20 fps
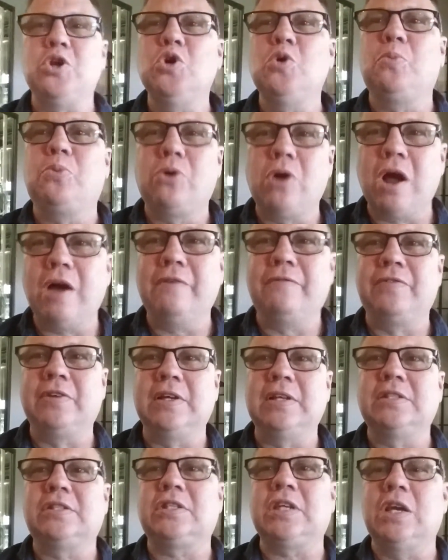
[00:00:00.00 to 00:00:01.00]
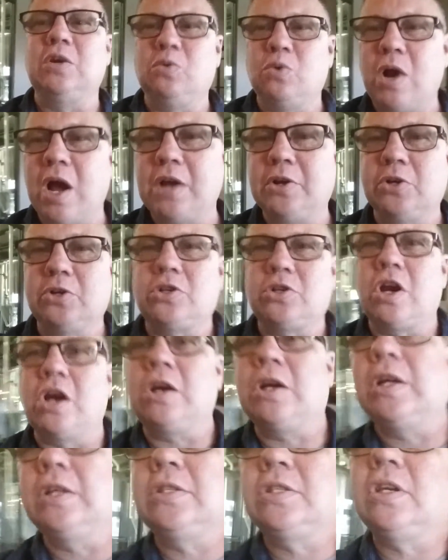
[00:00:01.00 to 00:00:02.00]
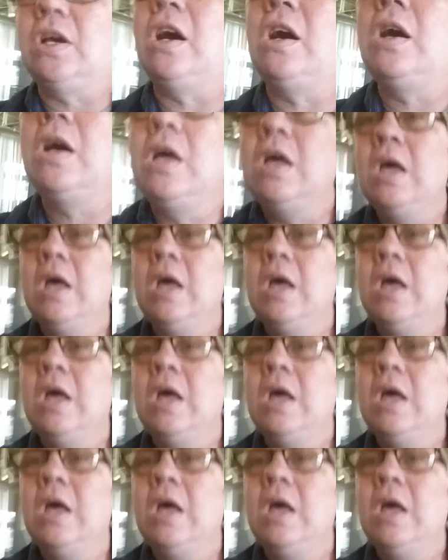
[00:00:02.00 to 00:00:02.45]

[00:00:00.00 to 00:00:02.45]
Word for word: New Province in Rogers, Arkansas.